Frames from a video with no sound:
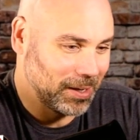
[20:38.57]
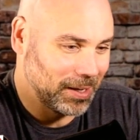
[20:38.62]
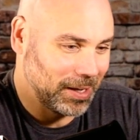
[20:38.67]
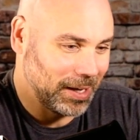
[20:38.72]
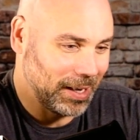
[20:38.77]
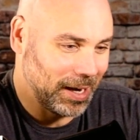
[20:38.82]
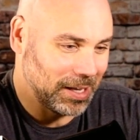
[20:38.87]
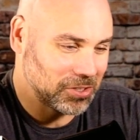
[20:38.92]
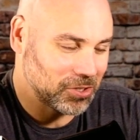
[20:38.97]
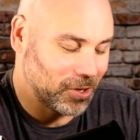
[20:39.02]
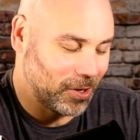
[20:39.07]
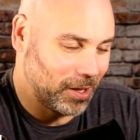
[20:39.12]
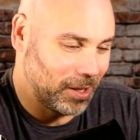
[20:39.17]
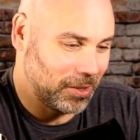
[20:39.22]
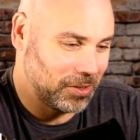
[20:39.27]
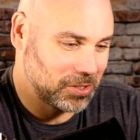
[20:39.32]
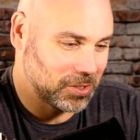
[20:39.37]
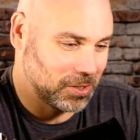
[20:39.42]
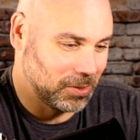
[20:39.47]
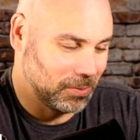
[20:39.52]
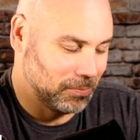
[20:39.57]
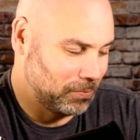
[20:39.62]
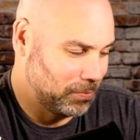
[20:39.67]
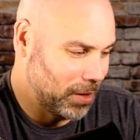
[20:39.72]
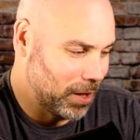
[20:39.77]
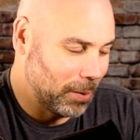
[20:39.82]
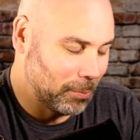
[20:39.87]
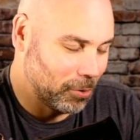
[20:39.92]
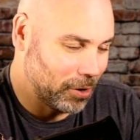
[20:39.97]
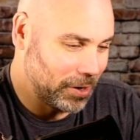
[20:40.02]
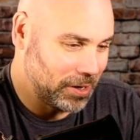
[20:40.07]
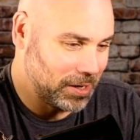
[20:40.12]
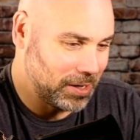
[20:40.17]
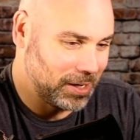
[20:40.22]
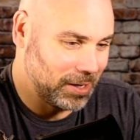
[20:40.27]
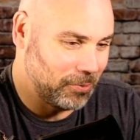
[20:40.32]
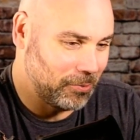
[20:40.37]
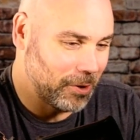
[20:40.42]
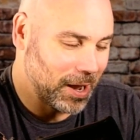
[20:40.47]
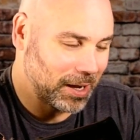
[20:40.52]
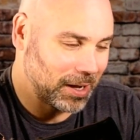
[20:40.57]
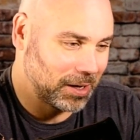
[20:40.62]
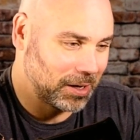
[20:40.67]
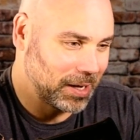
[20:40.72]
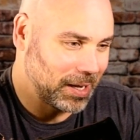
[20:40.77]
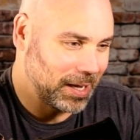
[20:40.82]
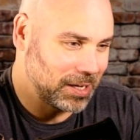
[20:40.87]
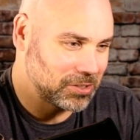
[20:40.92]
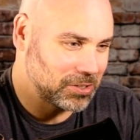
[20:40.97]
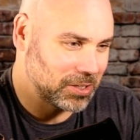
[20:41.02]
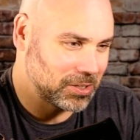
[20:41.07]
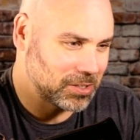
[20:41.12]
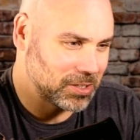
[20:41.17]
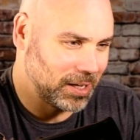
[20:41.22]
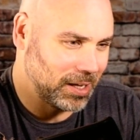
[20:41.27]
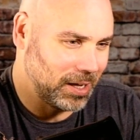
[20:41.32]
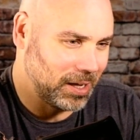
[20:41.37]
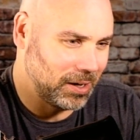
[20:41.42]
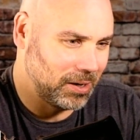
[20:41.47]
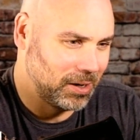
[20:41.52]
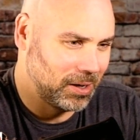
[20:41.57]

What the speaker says: and I saw this number I didn't recognize, and I said,